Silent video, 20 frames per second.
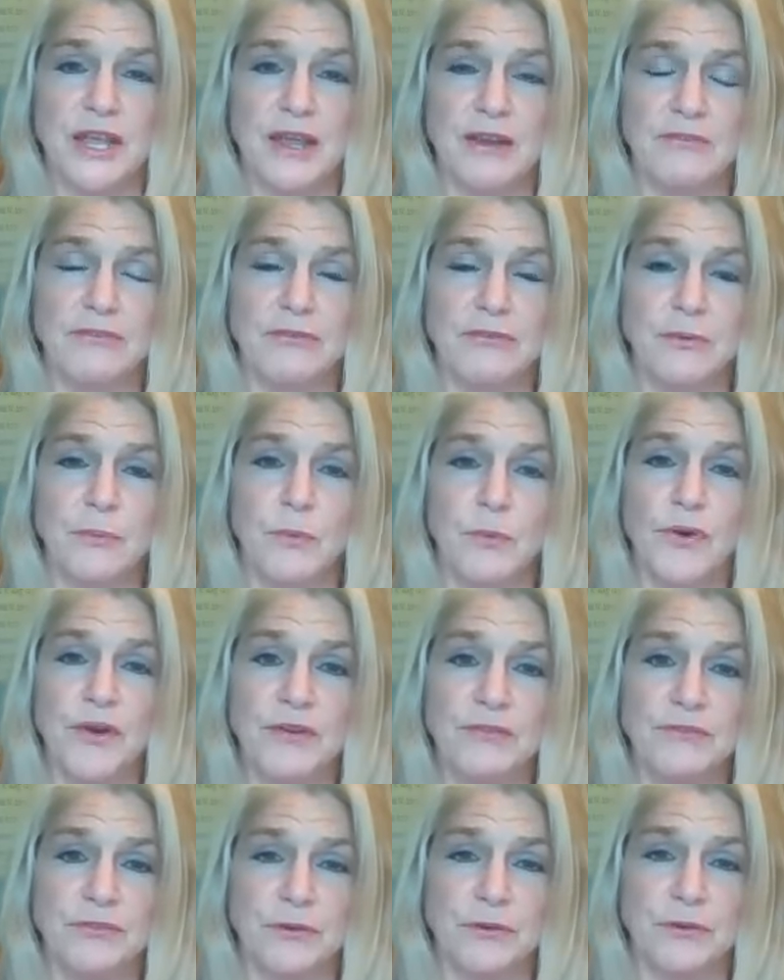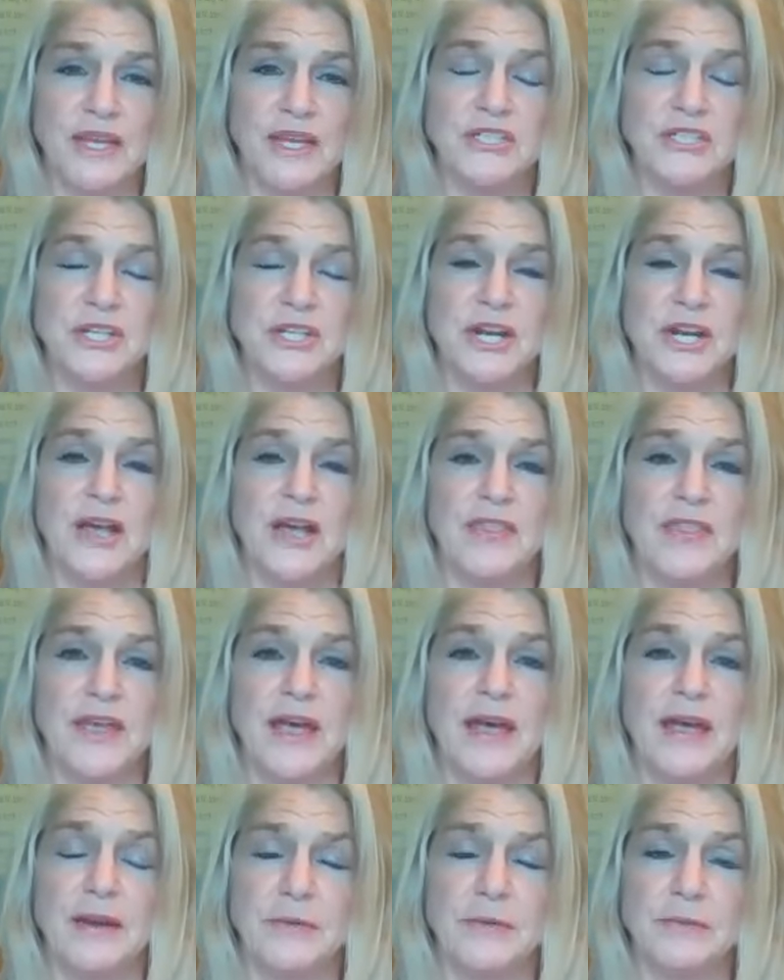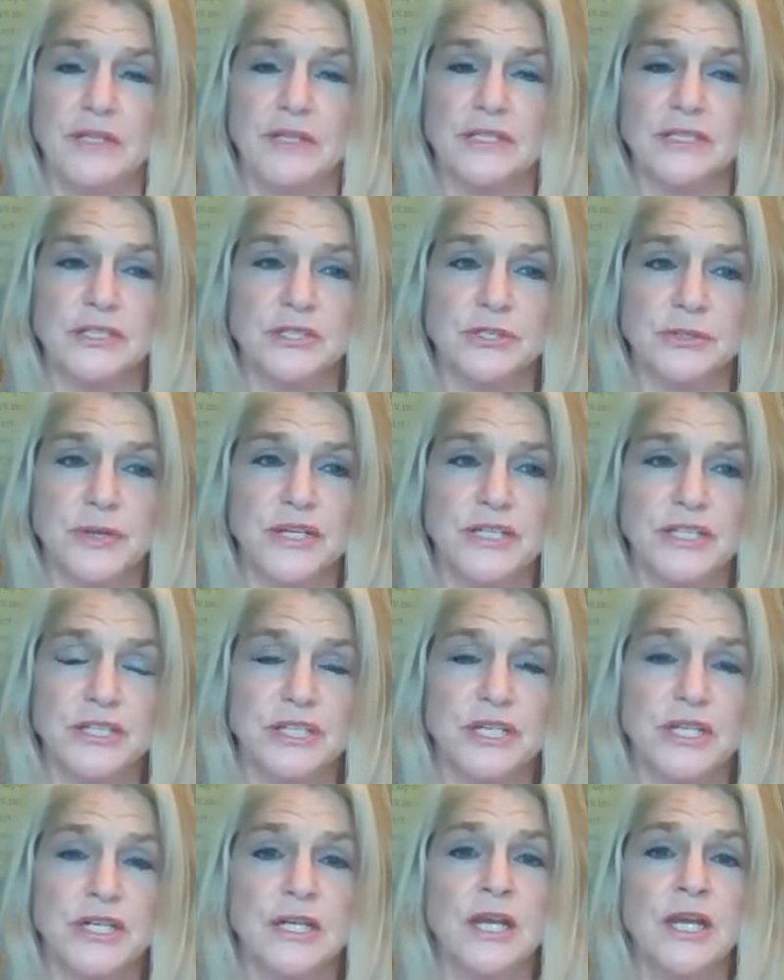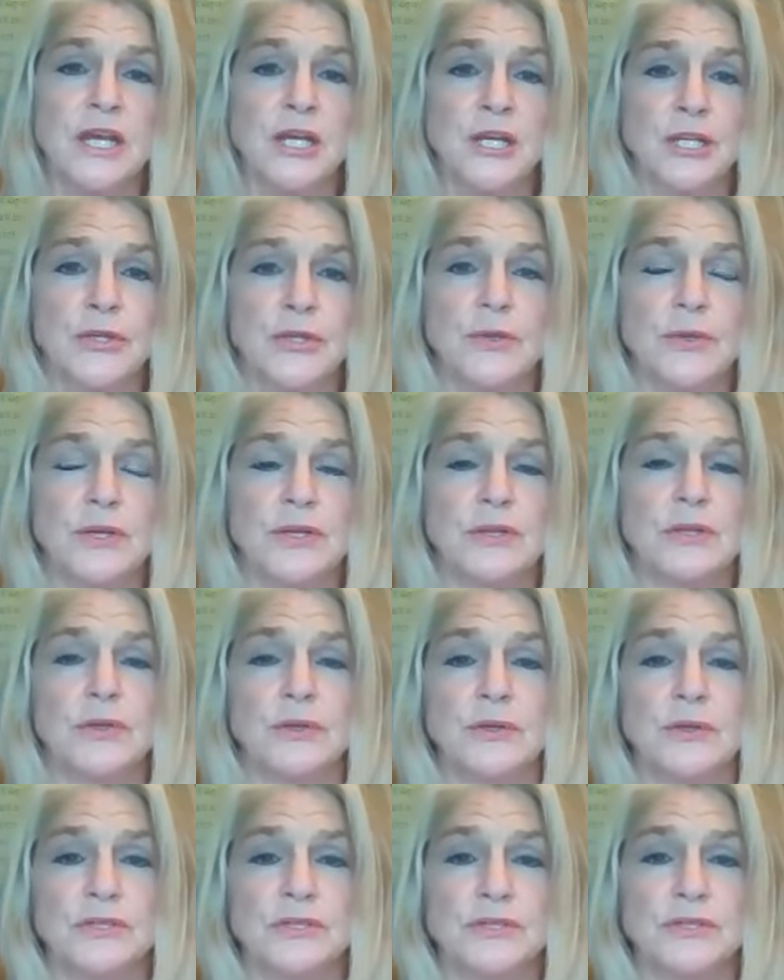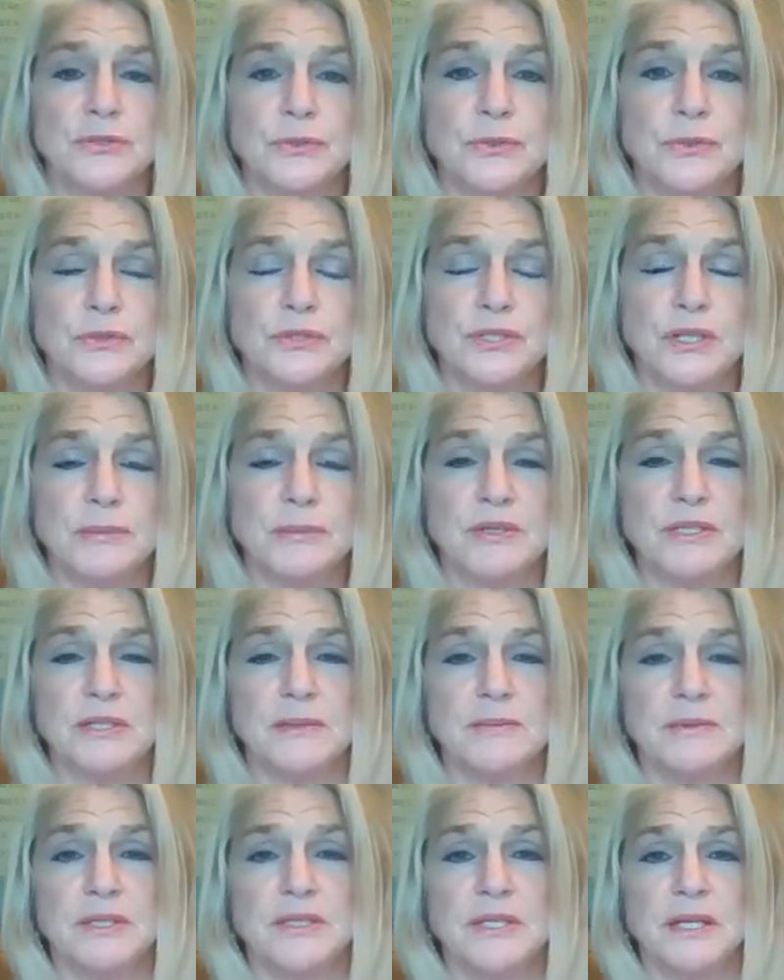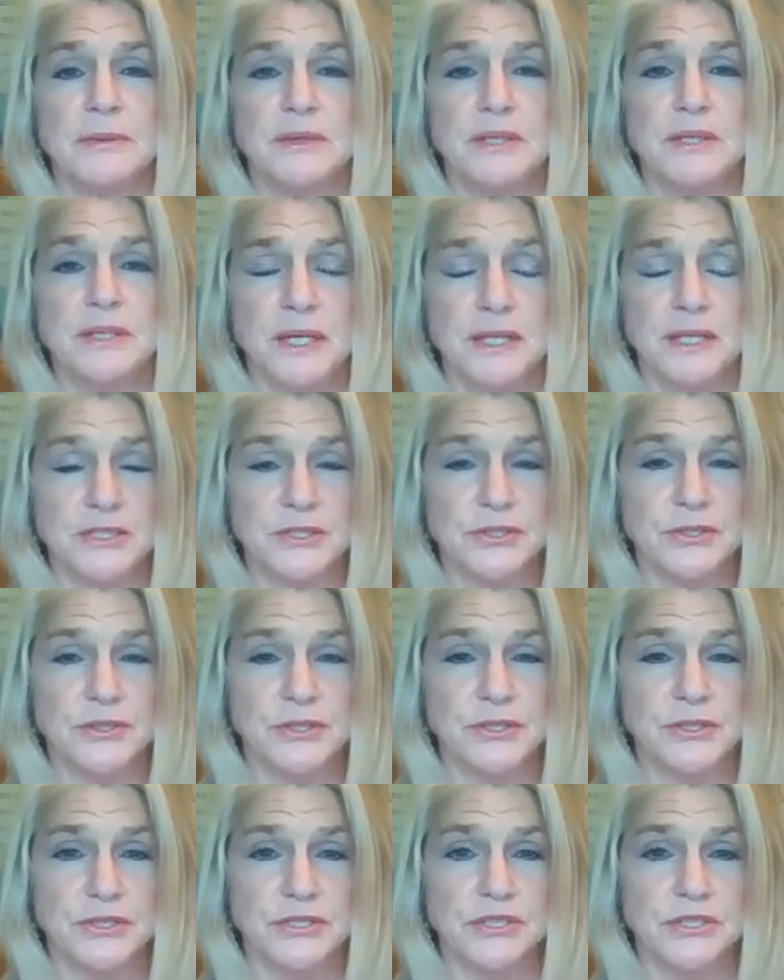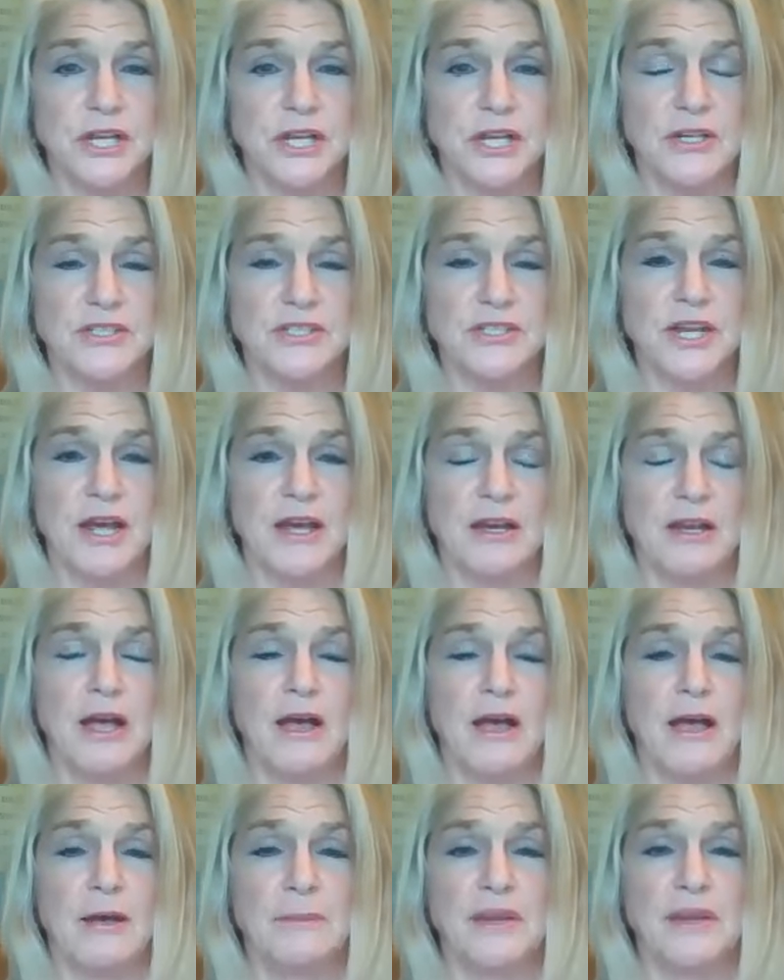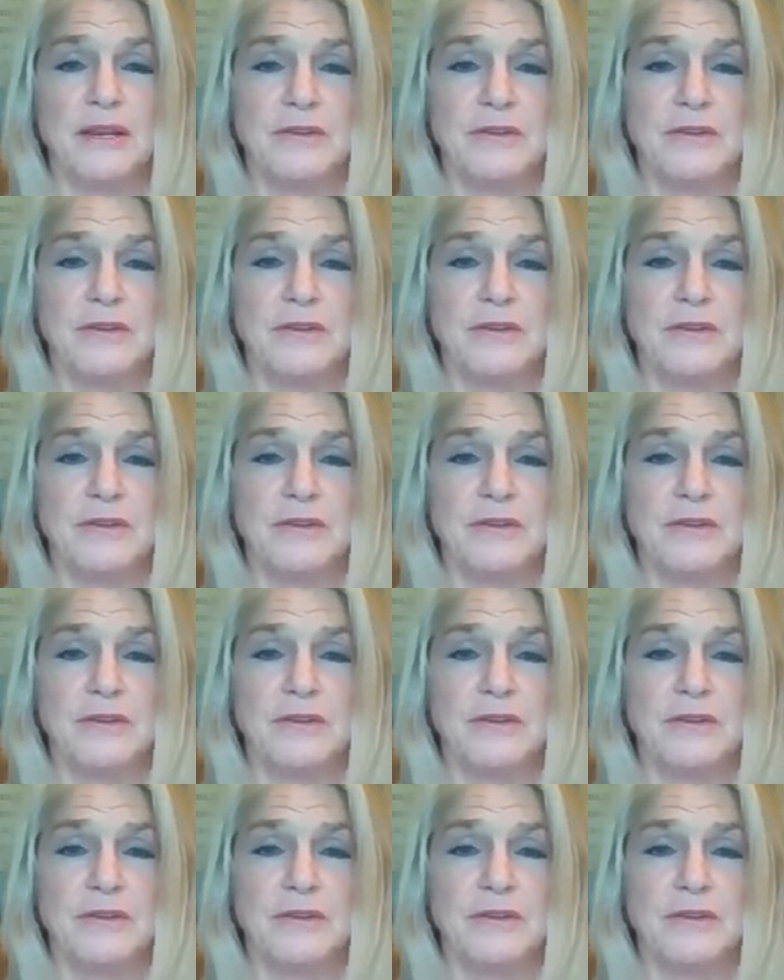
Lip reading: And for more information on that and registration, you can look to www.turntothestars.com.